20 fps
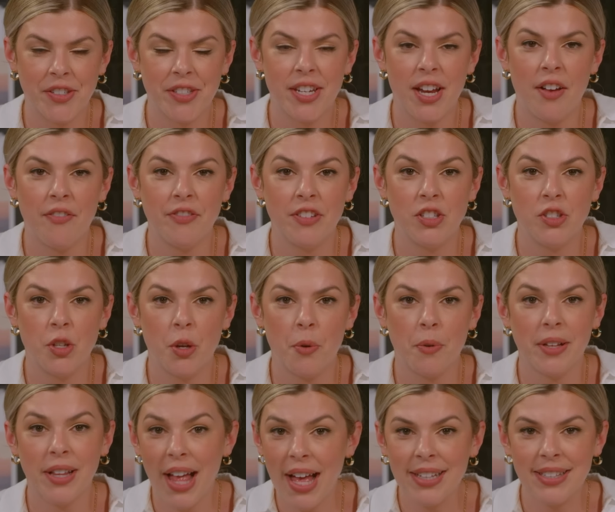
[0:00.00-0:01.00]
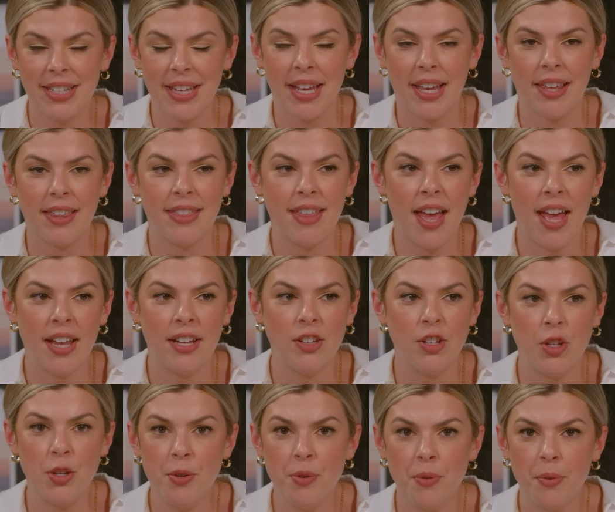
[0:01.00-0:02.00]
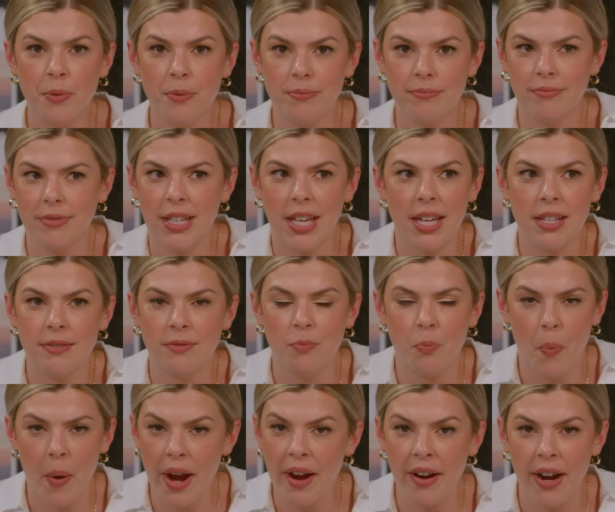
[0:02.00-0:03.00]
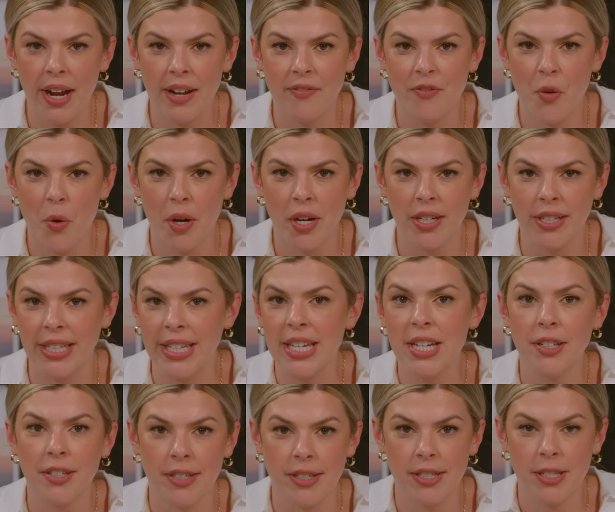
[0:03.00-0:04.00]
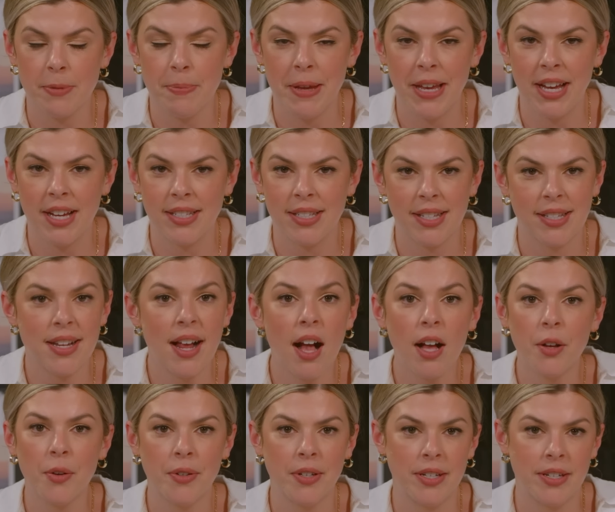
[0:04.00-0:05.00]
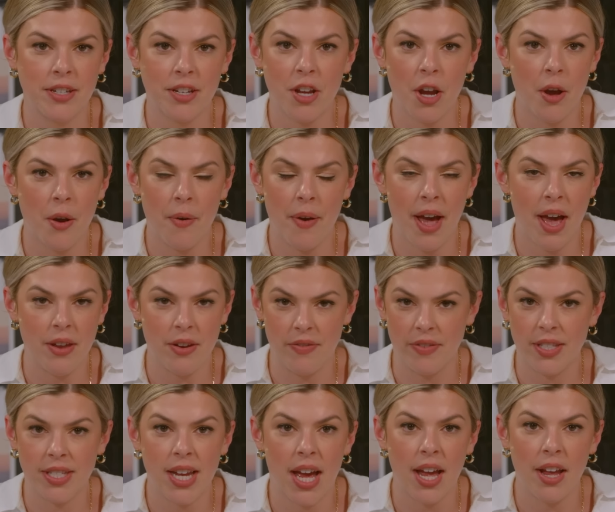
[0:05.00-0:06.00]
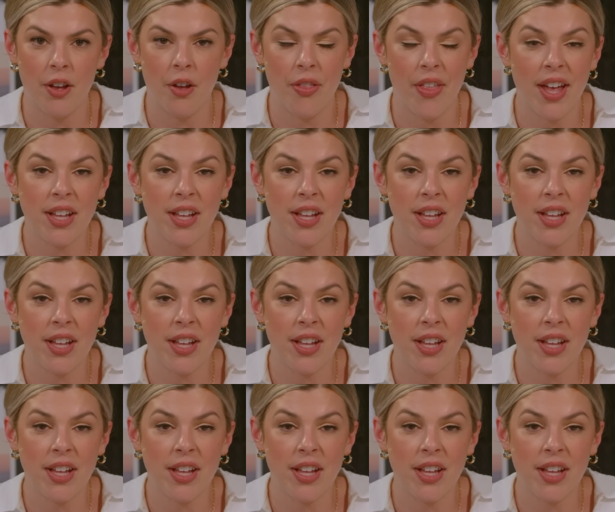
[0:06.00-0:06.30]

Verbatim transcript: stuff is so classic that you can wear it for years because it's not going to go out of style.